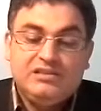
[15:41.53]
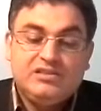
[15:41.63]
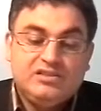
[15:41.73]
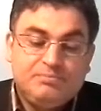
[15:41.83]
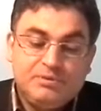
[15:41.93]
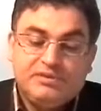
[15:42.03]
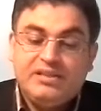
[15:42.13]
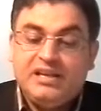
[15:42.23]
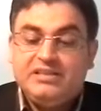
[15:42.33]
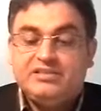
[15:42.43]

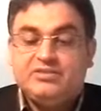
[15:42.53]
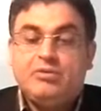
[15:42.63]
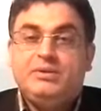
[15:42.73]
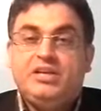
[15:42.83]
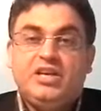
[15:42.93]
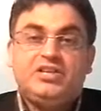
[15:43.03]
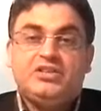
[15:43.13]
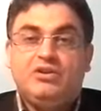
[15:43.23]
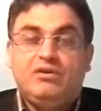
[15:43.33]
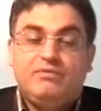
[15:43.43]
spontaneous
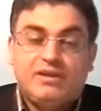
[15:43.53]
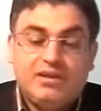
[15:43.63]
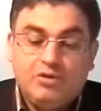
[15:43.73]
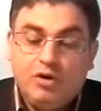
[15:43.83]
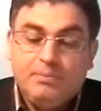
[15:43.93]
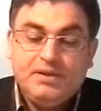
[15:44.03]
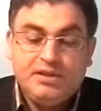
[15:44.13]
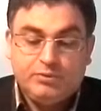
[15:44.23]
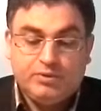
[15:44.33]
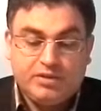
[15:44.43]
communication over an open
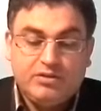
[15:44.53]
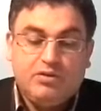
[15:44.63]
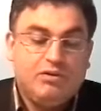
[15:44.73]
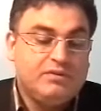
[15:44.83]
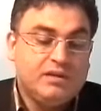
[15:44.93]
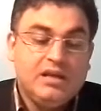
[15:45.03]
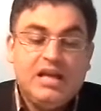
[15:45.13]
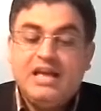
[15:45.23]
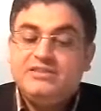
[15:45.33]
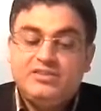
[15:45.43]
network, over
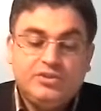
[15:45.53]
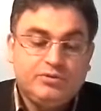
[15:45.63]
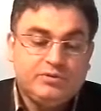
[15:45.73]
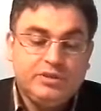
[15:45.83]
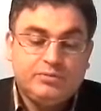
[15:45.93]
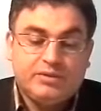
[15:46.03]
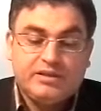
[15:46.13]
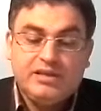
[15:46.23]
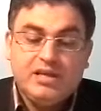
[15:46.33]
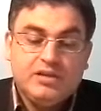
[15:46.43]
unsecured network.
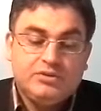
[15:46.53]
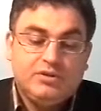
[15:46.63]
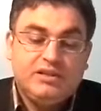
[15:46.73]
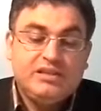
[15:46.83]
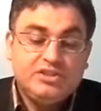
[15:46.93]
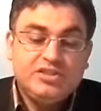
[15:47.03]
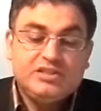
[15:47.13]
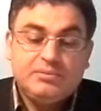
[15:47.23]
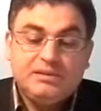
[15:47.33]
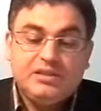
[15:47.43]
So in addition,
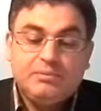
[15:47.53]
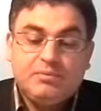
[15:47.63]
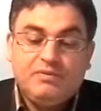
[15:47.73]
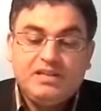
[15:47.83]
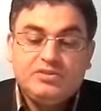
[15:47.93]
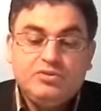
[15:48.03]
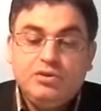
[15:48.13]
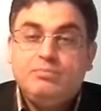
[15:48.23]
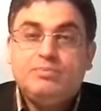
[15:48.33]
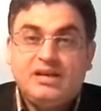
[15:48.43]
Symmetric provides
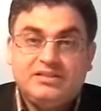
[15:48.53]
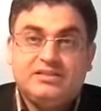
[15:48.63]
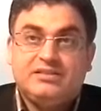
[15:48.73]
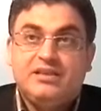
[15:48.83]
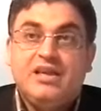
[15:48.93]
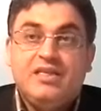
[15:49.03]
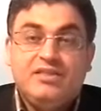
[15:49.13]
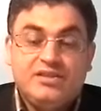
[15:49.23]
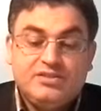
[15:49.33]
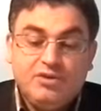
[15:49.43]
no process.
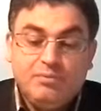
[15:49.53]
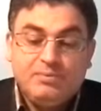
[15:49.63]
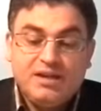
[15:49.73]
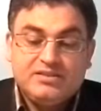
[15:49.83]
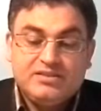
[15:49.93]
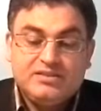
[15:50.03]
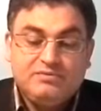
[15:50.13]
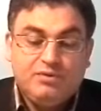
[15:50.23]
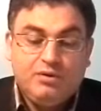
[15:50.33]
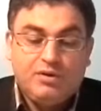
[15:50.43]
There is no process
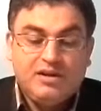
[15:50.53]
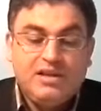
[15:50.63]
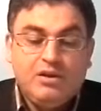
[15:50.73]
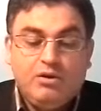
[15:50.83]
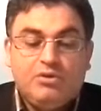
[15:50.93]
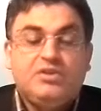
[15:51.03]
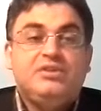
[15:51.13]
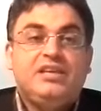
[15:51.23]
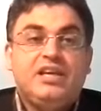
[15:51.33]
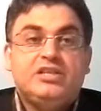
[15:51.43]
for
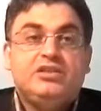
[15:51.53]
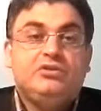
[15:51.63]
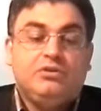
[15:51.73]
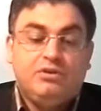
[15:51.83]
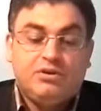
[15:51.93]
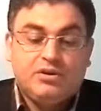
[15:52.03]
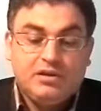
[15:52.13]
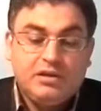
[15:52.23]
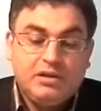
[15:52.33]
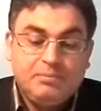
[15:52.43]
authentication or